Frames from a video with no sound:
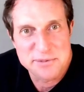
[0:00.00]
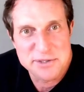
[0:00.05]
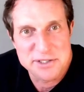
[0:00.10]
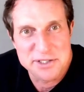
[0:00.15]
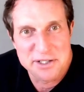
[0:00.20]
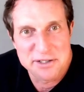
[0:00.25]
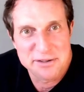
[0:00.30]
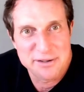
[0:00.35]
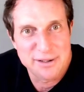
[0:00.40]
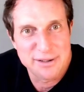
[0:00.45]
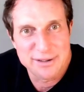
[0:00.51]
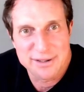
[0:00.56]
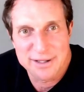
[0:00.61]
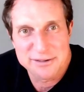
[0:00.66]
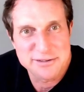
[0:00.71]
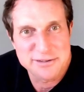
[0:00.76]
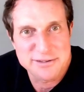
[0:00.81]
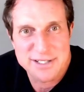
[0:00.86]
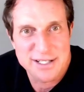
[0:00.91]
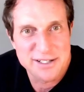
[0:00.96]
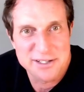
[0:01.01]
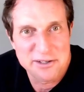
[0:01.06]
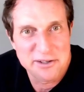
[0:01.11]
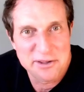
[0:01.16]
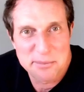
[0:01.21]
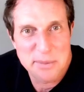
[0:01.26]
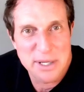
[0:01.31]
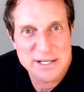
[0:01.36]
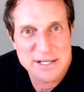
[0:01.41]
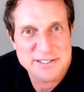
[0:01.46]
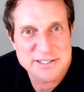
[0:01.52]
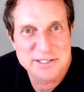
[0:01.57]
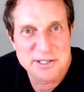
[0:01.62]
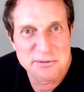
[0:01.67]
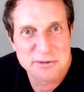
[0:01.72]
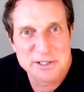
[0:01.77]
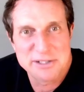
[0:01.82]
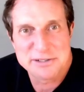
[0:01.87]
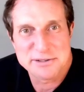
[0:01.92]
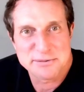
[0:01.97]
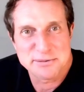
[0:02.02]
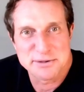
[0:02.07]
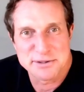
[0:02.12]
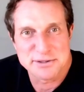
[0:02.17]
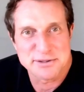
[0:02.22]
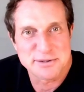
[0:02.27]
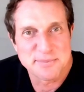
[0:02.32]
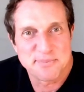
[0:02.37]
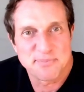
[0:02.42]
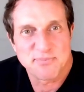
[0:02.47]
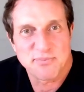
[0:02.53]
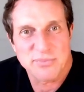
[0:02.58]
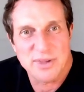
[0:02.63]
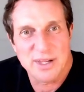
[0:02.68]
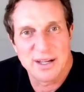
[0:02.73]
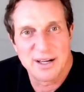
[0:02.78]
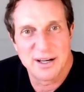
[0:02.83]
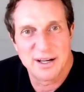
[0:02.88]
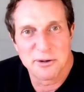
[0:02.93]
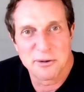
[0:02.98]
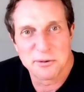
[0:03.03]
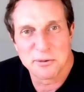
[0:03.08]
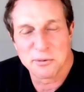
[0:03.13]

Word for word: You know, like that was kind of the only medicine there was was uh,